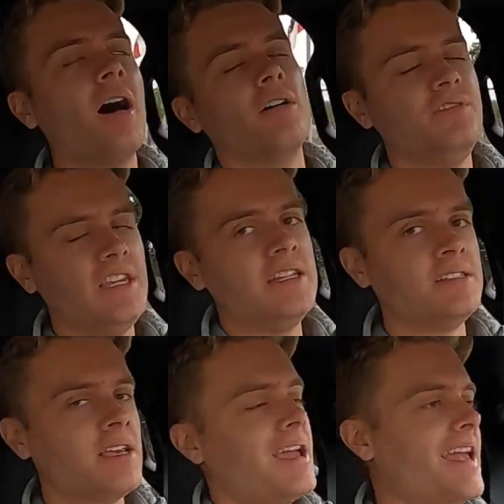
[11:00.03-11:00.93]
of
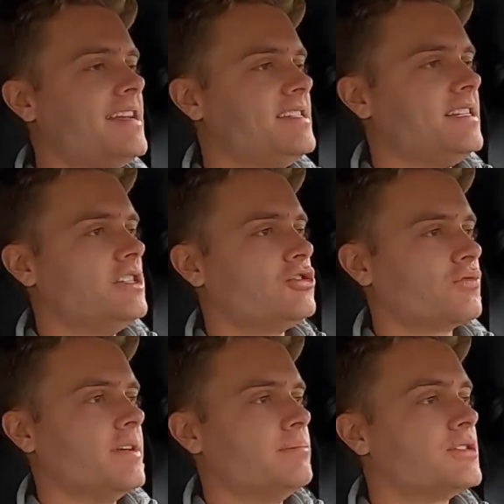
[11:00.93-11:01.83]
these 18-inch
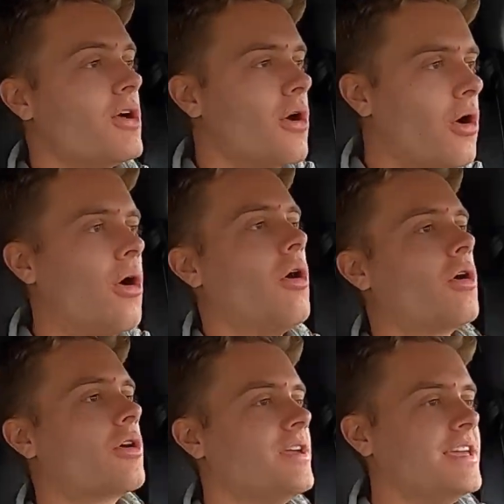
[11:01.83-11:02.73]
rims
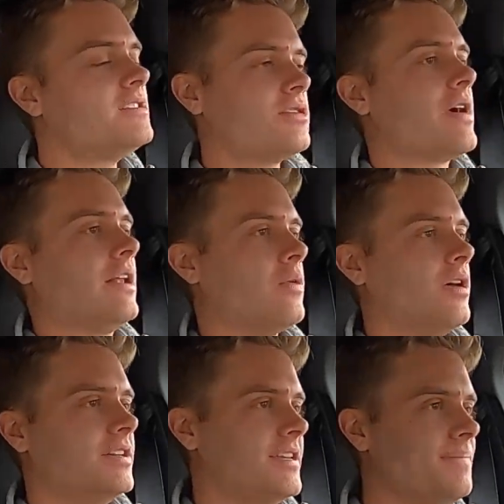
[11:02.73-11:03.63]
is the ride
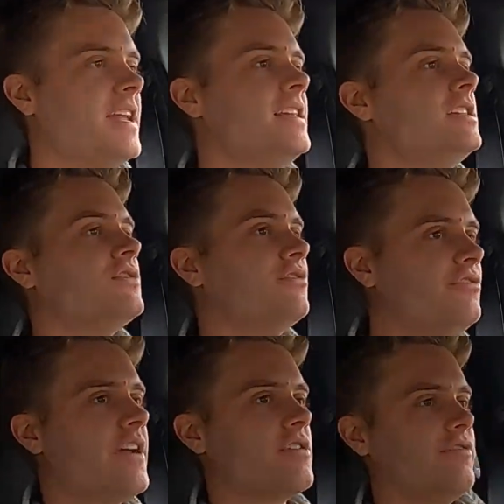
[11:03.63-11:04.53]
quality. It is
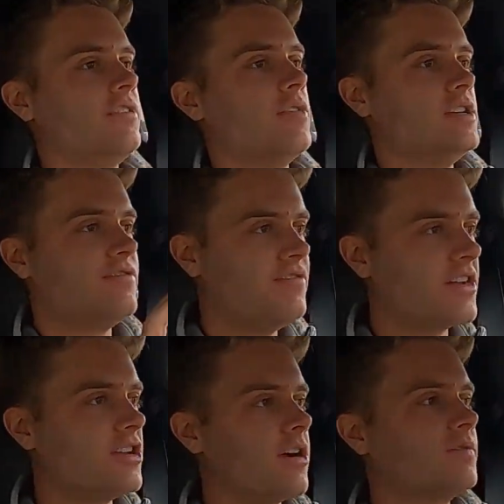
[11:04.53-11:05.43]
very floaty,
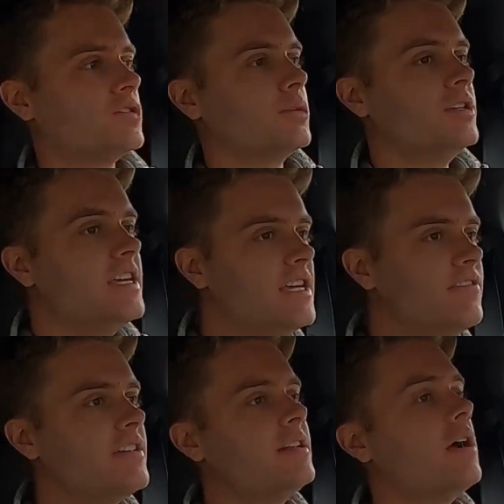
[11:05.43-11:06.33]
very comfortable,
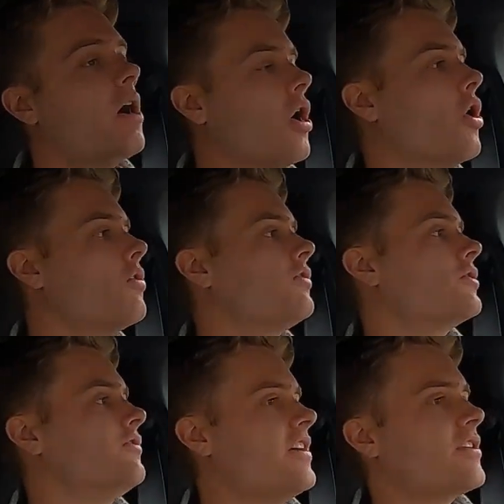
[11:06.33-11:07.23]
even over
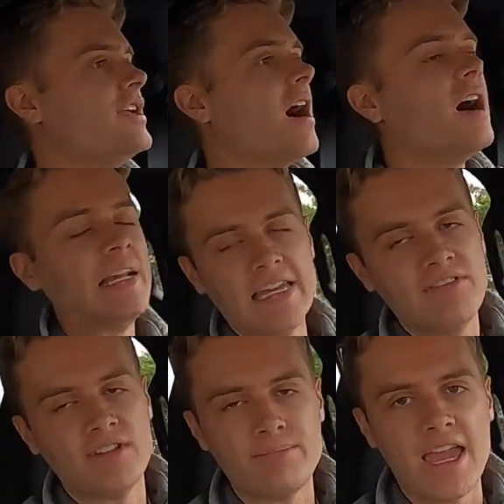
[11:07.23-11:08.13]
very
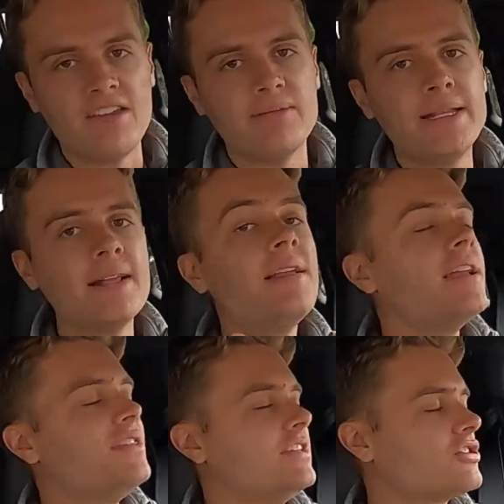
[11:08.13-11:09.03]
uneven pavement.
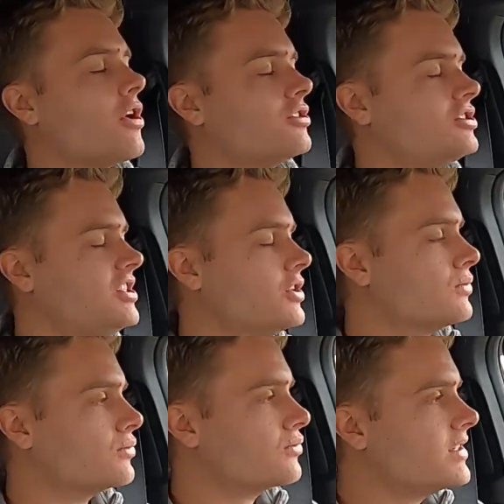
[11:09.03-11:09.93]
This car still
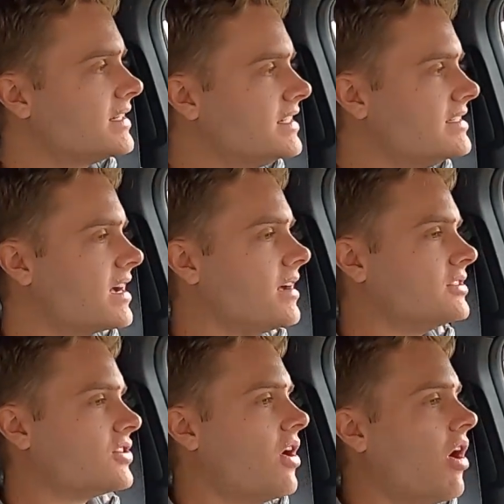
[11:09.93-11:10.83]
really
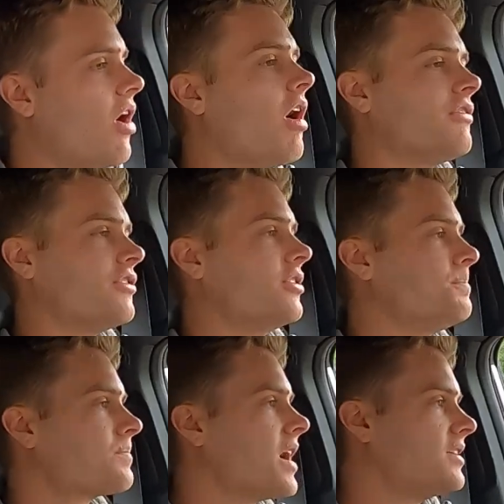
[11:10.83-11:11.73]
does offer
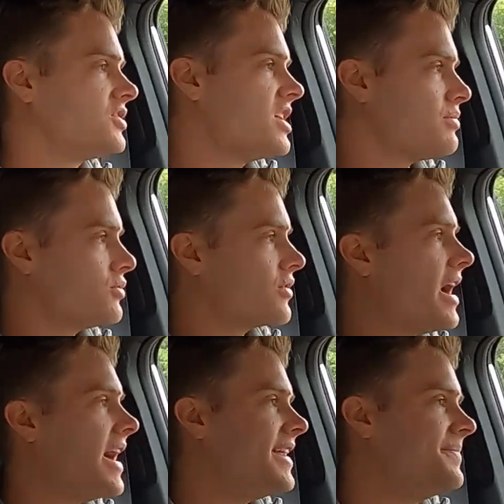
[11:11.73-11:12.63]
a supple
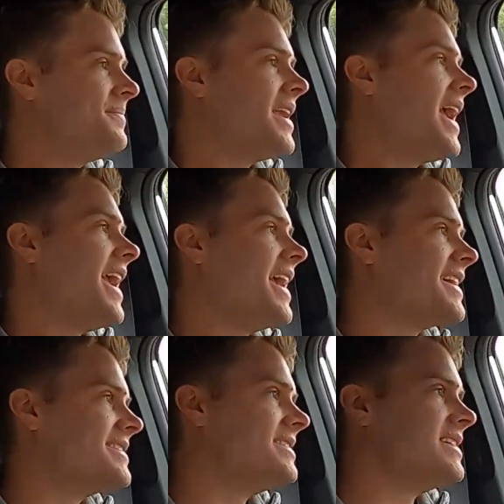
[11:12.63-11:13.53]
ride.
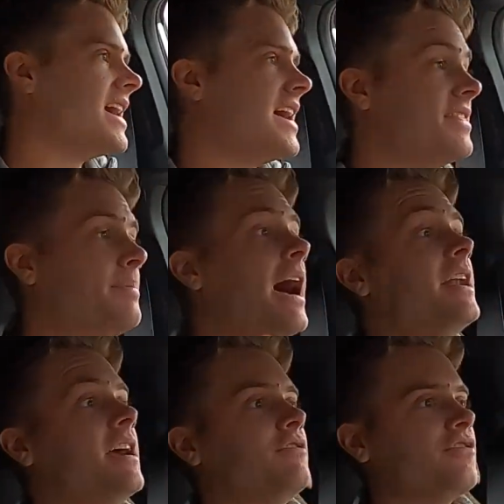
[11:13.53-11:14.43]
And the
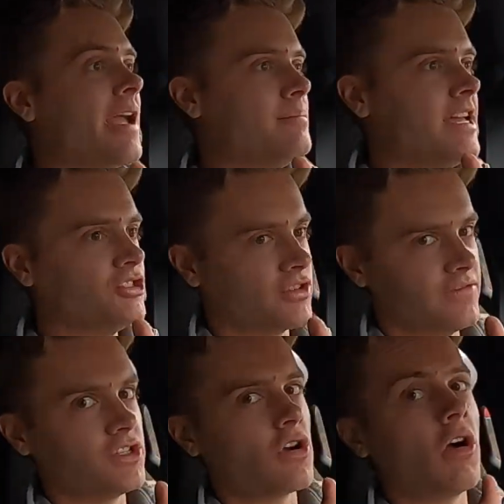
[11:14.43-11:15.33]
body on frame nature of
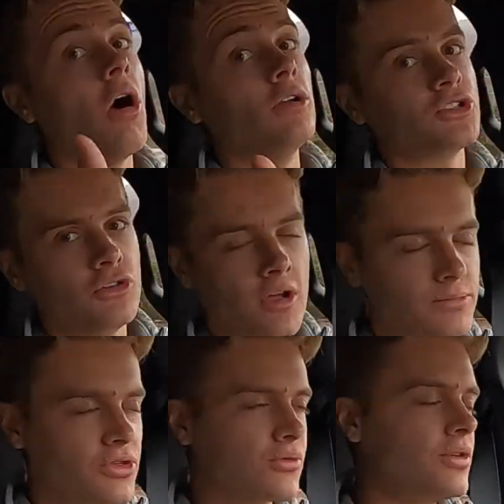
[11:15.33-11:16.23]
this car also
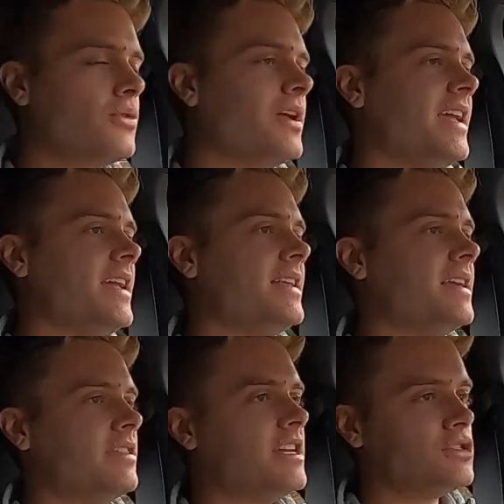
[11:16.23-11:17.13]
comes through
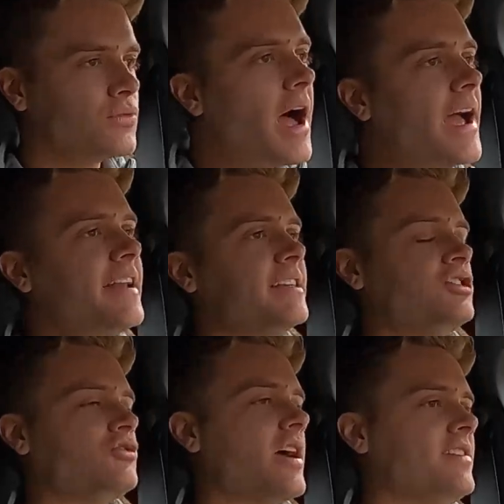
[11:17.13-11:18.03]
in its ride and its
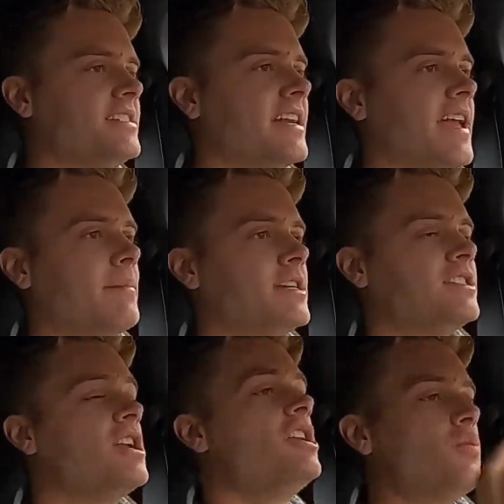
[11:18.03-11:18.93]
driving
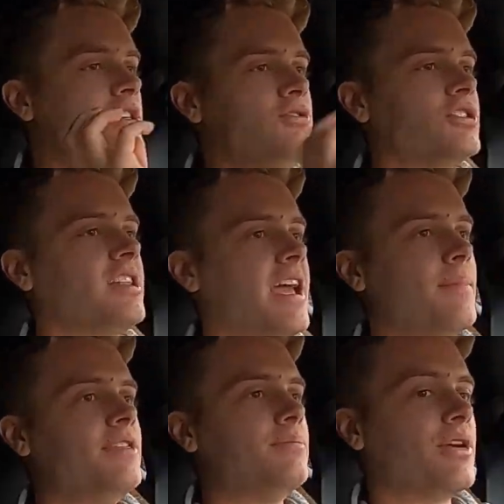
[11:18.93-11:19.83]
dynamics. When you slam
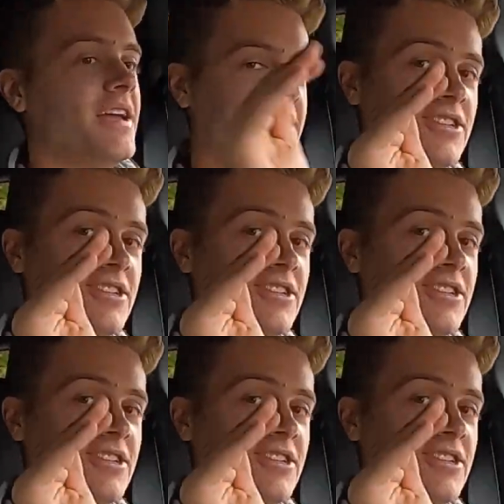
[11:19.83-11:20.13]
on the brakes,